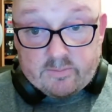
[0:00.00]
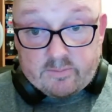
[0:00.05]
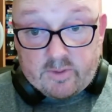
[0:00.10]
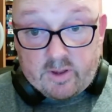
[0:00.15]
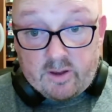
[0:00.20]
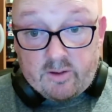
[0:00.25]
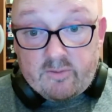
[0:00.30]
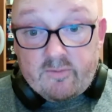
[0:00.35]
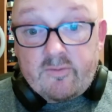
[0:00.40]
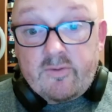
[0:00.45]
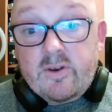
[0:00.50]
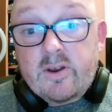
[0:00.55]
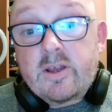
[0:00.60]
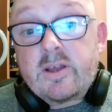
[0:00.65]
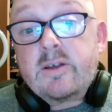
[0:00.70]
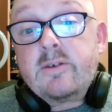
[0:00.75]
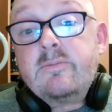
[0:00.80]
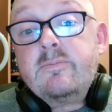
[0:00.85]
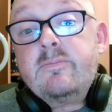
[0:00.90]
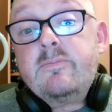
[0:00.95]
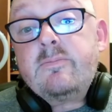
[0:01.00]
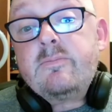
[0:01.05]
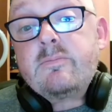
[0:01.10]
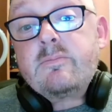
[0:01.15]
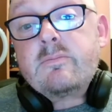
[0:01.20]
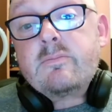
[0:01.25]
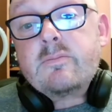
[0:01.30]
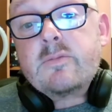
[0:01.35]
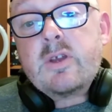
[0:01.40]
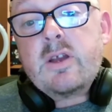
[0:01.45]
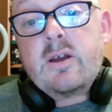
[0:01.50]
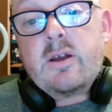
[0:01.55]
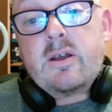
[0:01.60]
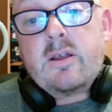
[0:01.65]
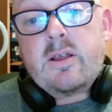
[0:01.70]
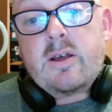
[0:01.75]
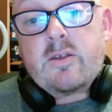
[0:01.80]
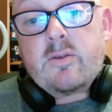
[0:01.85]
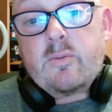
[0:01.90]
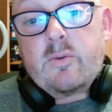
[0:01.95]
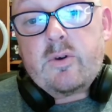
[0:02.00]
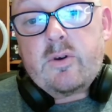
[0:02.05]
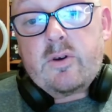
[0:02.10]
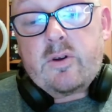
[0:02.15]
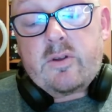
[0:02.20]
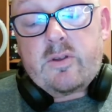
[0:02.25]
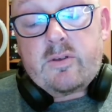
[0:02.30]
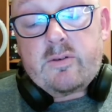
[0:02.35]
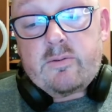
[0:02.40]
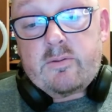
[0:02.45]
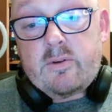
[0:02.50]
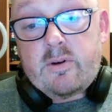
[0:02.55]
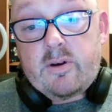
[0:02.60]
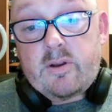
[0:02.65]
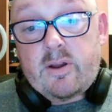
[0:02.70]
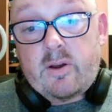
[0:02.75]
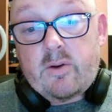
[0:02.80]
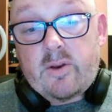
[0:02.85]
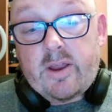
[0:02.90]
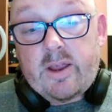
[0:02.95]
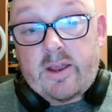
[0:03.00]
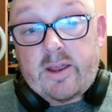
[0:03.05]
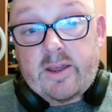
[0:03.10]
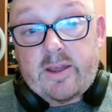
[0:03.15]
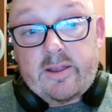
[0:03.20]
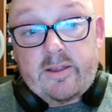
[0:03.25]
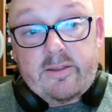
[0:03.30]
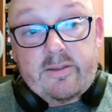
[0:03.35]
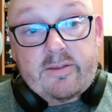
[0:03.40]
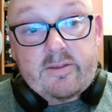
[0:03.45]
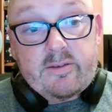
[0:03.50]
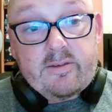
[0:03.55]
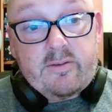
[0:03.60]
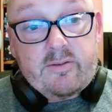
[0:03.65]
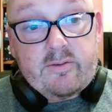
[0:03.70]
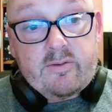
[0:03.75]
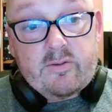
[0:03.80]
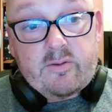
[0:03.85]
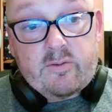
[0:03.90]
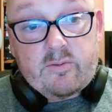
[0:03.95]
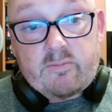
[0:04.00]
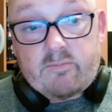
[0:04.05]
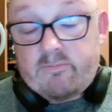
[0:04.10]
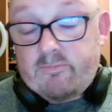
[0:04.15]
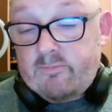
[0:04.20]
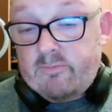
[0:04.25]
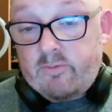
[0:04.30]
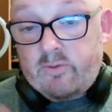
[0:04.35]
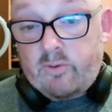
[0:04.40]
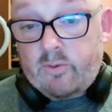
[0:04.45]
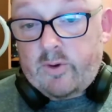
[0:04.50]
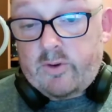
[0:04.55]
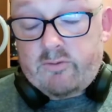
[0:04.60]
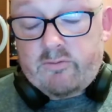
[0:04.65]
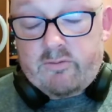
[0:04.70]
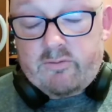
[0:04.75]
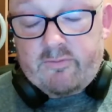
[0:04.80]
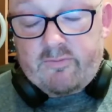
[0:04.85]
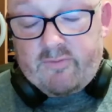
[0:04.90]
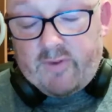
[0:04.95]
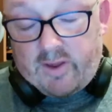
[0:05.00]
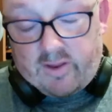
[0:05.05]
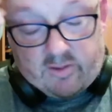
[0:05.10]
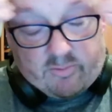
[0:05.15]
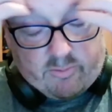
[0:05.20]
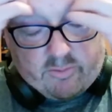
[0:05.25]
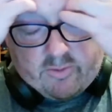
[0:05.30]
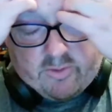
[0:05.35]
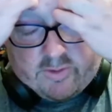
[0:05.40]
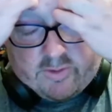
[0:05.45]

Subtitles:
Hopefully, that's worked, and I'll link it to Twitter and Facebook.